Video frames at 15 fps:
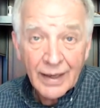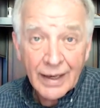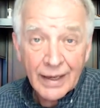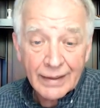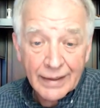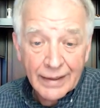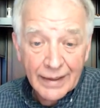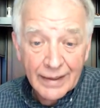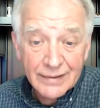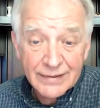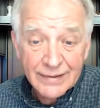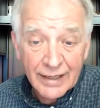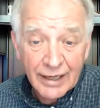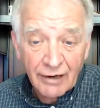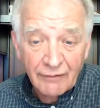and
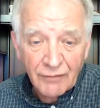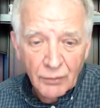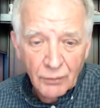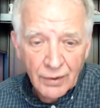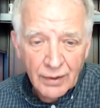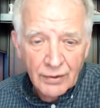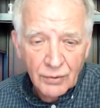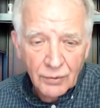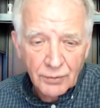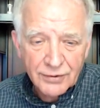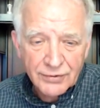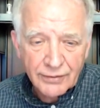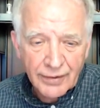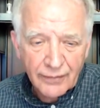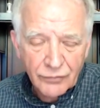against everyone who
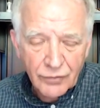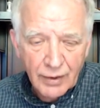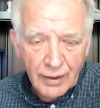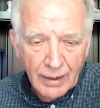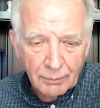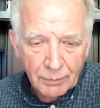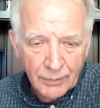is lifted up,